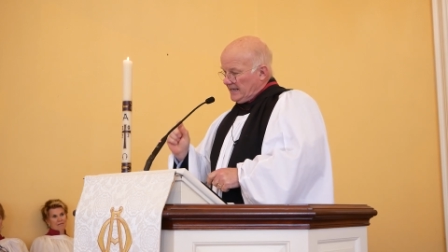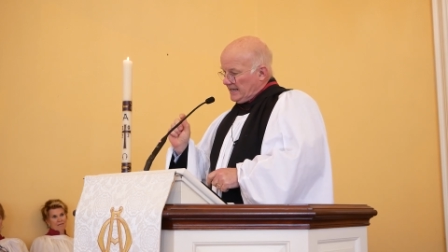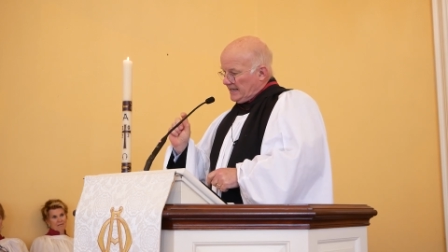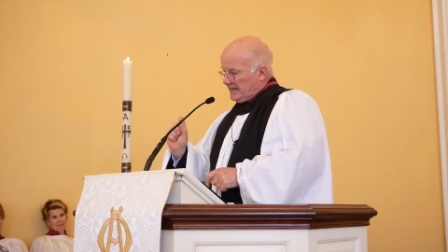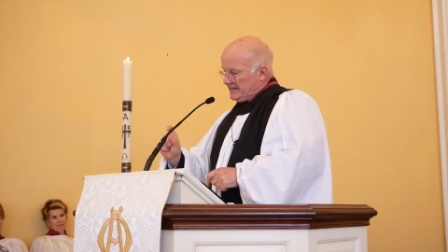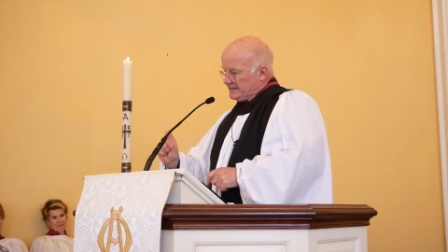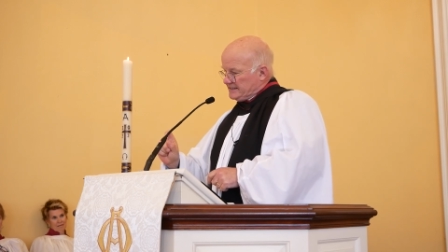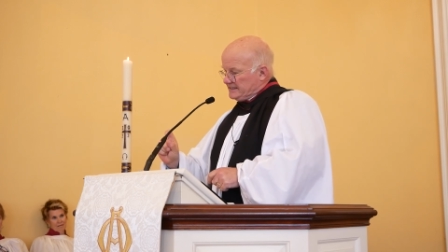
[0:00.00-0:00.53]

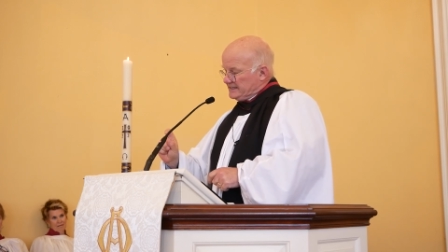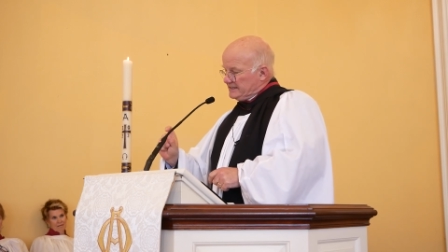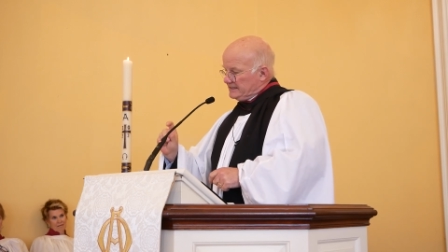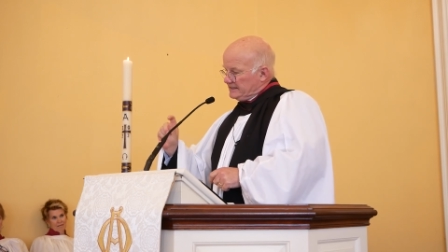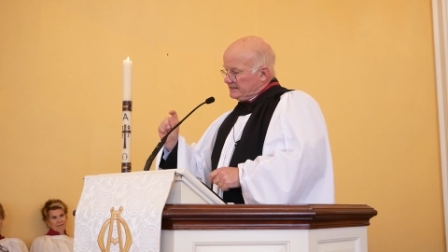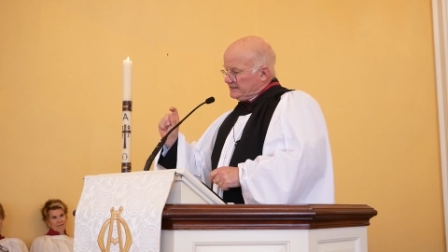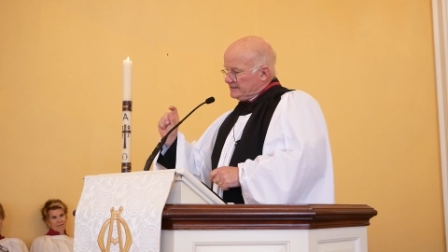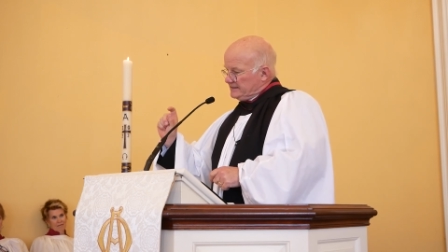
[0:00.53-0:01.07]
S,
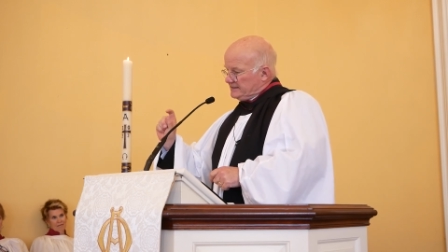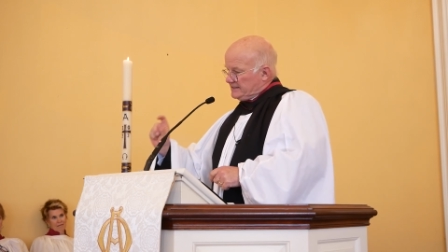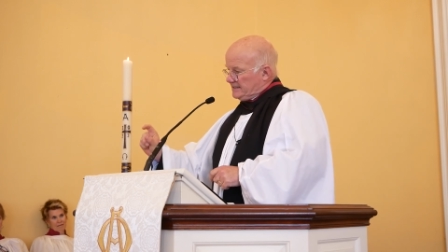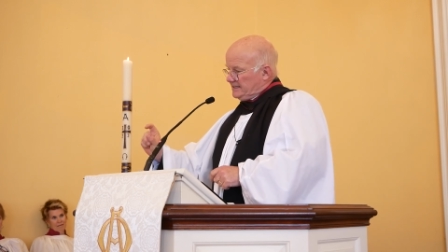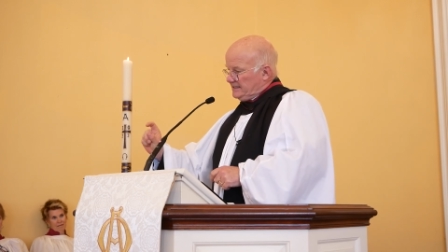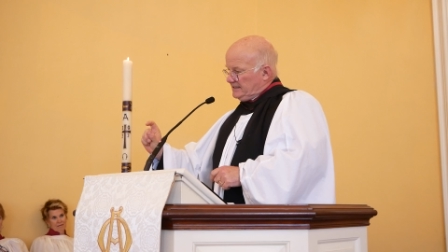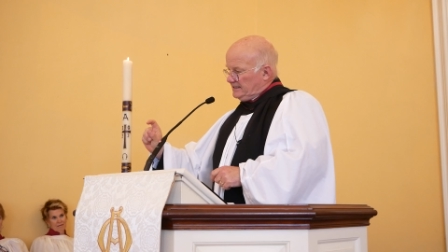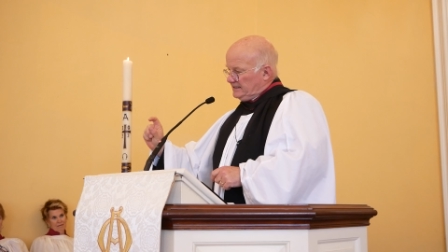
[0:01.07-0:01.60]

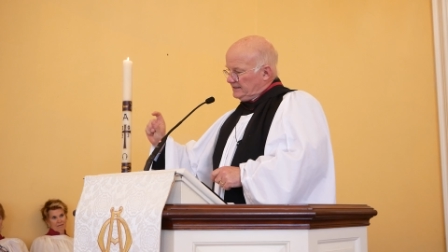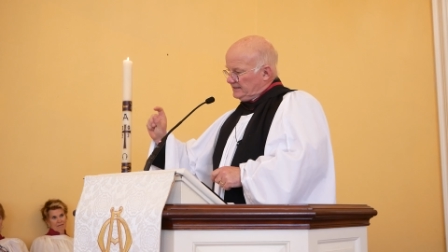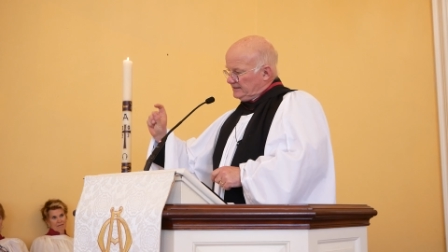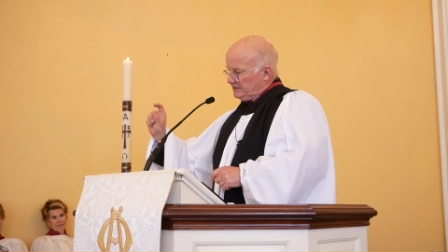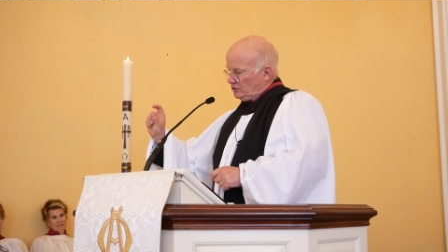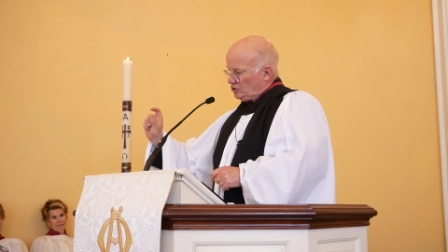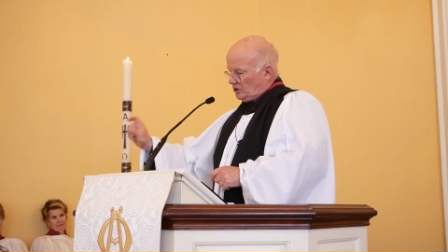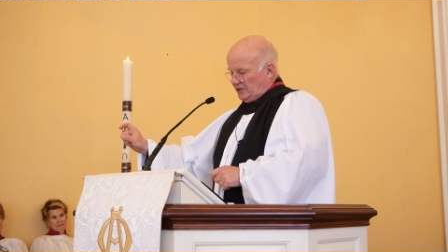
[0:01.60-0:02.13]

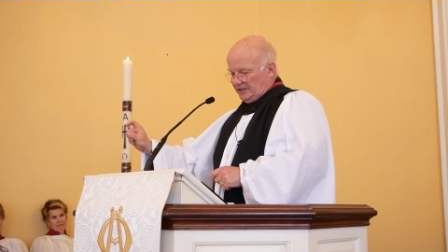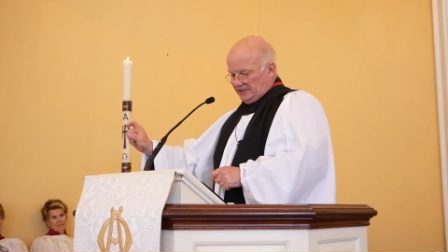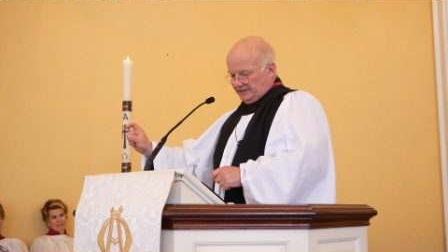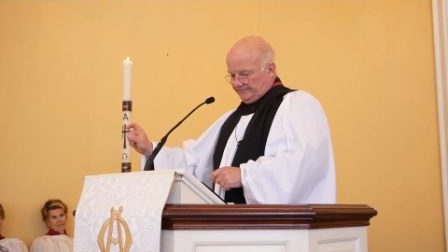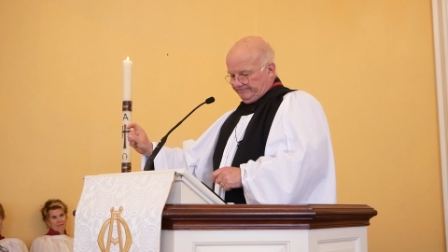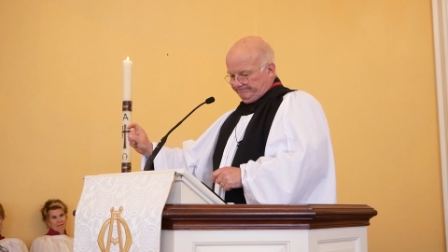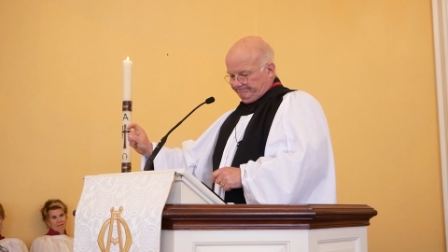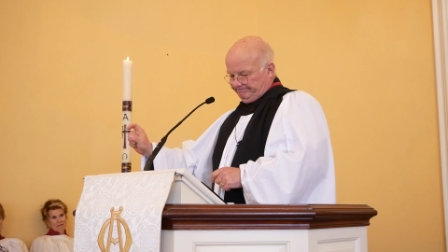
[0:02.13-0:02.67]
D,
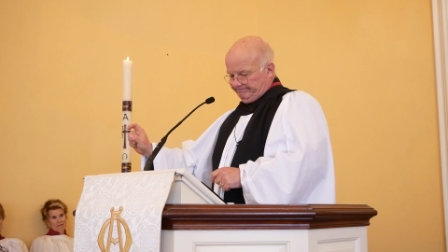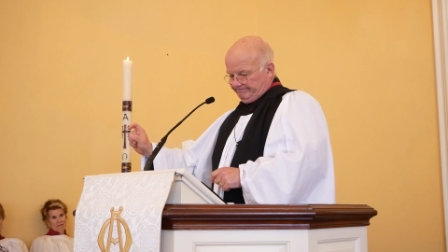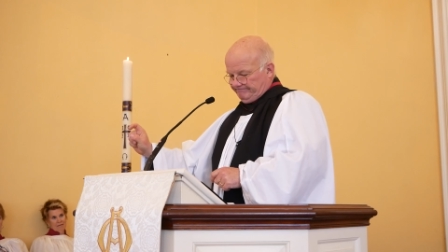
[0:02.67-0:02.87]
G.